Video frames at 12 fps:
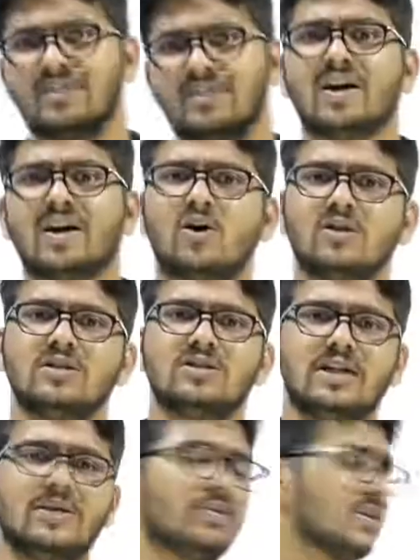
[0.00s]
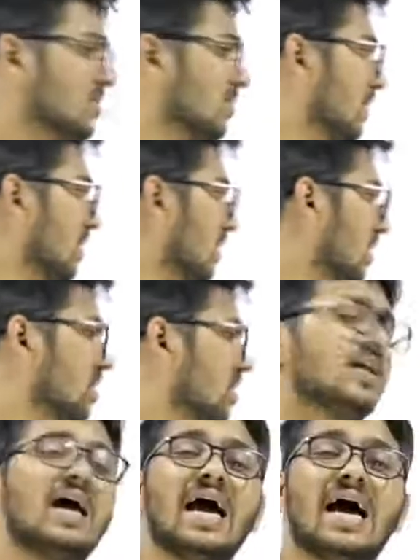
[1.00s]
they work on the same principle.
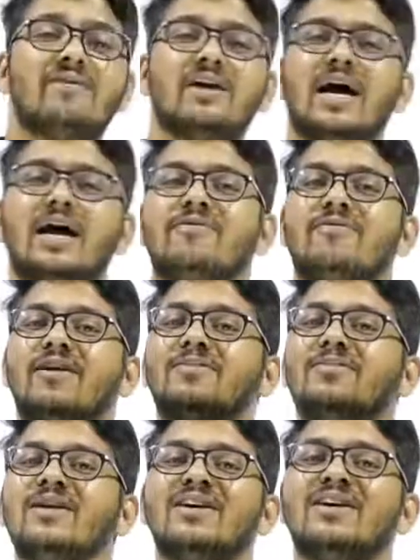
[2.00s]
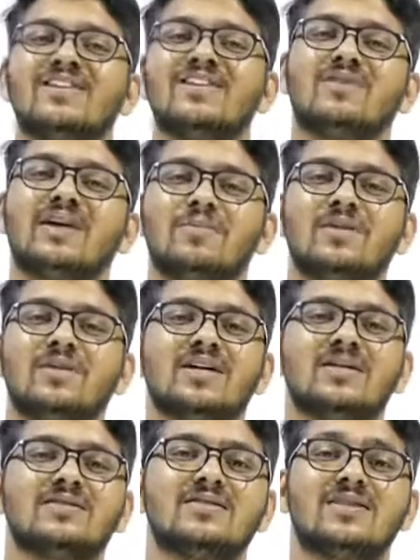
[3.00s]
They have a diaphragm which
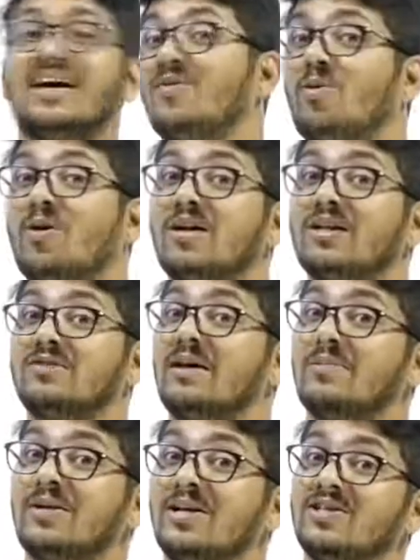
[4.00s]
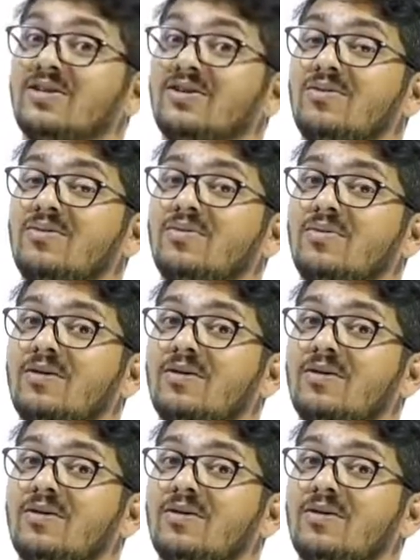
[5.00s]
vibrates. And what does vibration do?